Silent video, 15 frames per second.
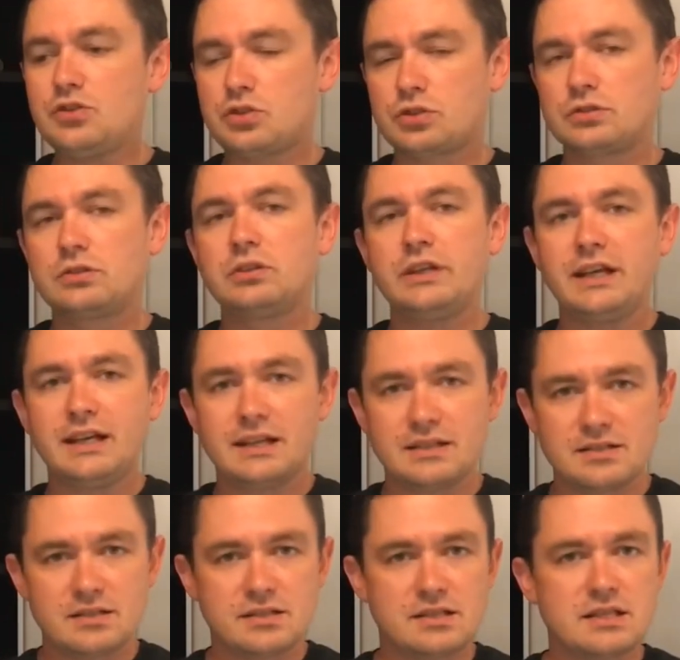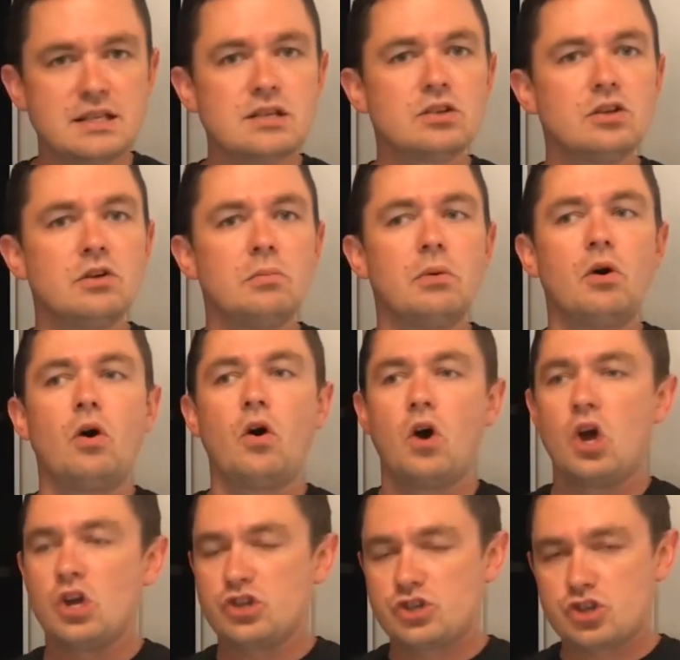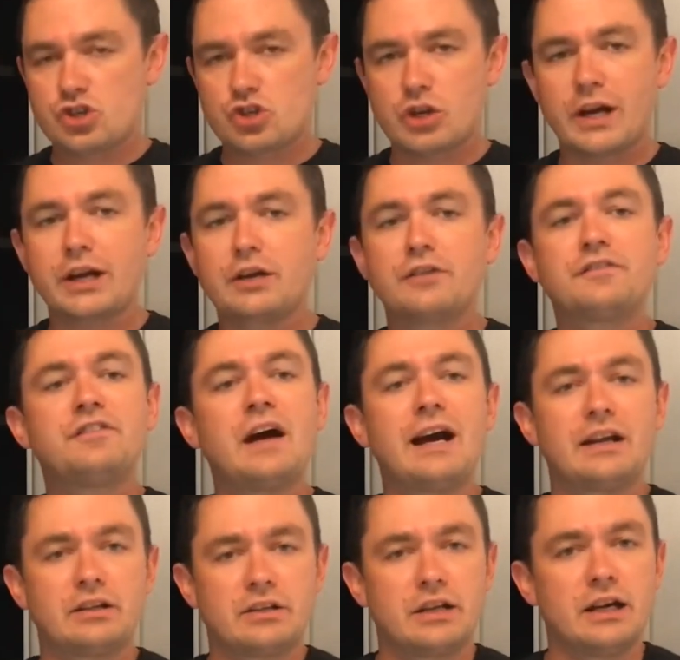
truly concealable striker fired